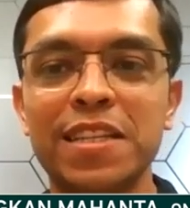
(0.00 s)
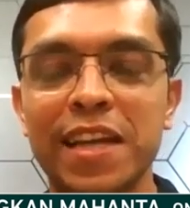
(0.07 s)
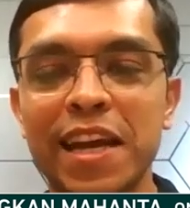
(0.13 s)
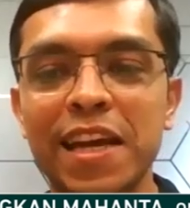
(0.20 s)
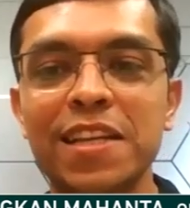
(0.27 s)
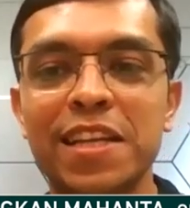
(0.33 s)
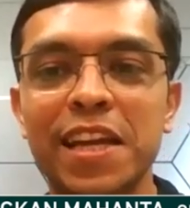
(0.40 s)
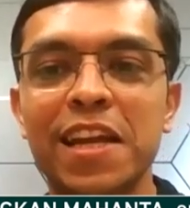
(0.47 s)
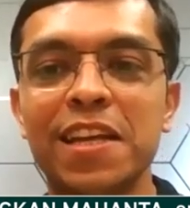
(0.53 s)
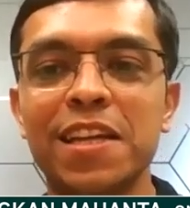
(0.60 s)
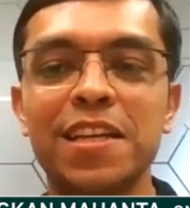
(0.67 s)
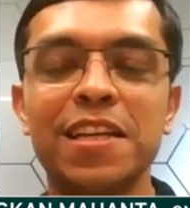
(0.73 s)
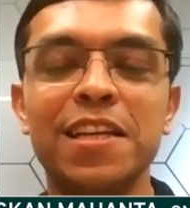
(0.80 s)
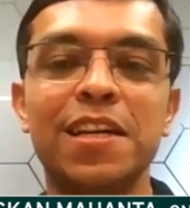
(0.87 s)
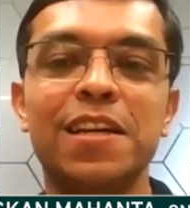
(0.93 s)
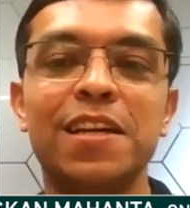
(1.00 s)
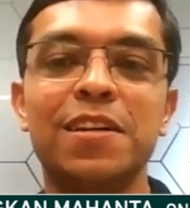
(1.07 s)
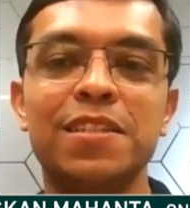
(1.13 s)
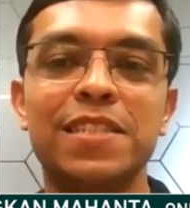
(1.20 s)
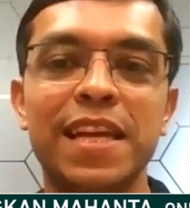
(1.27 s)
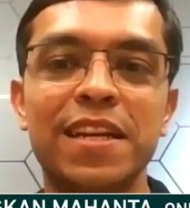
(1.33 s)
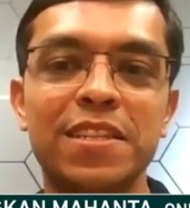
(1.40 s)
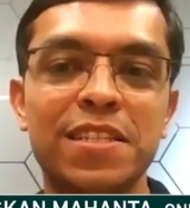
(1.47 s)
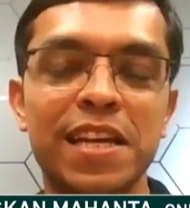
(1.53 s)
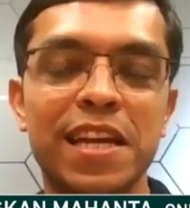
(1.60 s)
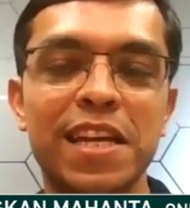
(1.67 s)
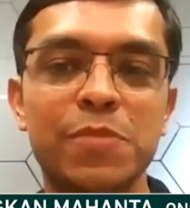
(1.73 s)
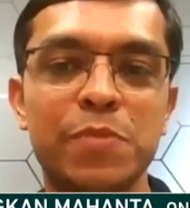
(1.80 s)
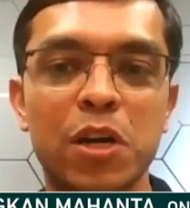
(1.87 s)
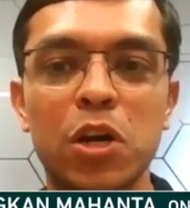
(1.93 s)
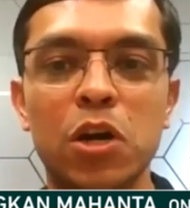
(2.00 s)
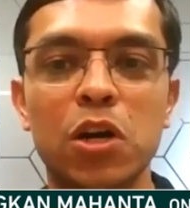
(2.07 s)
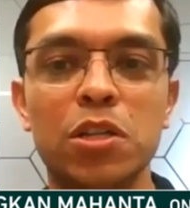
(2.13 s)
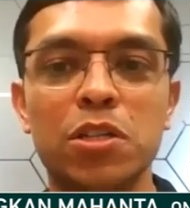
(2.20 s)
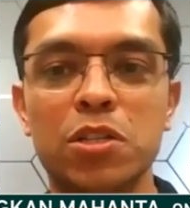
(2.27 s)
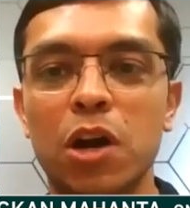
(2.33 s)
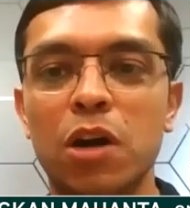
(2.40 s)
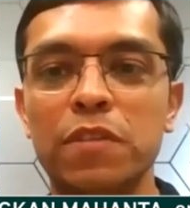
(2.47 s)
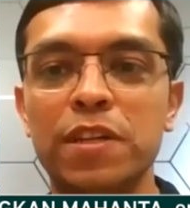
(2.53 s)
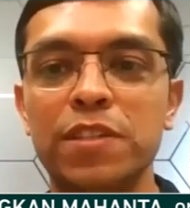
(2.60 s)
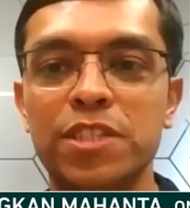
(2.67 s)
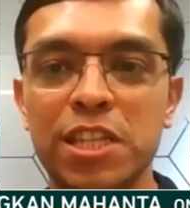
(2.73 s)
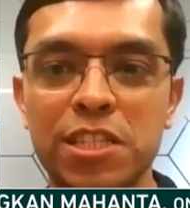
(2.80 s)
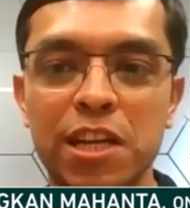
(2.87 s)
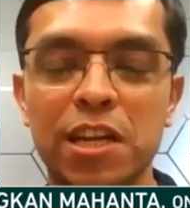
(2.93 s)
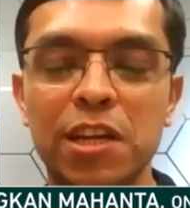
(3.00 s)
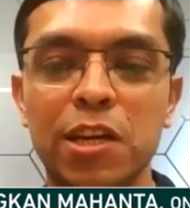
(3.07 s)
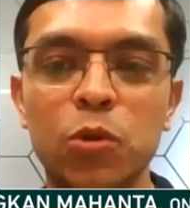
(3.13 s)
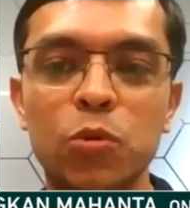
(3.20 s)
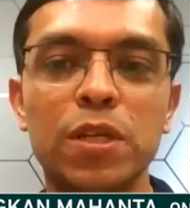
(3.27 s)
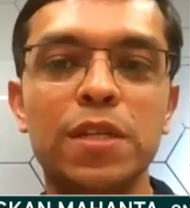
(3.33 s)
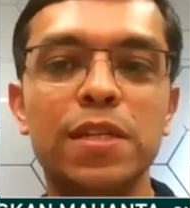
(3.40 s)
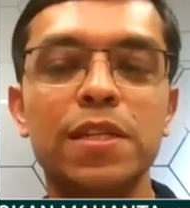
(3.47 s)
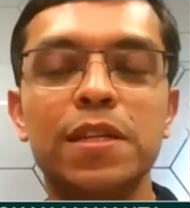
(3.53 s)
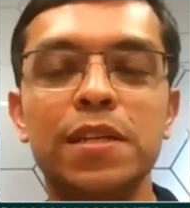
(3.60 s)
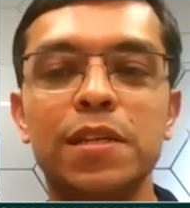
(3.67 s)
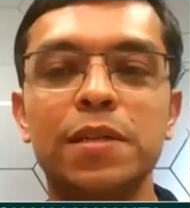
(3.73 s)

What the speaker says: again taken the center stage because of the just concluded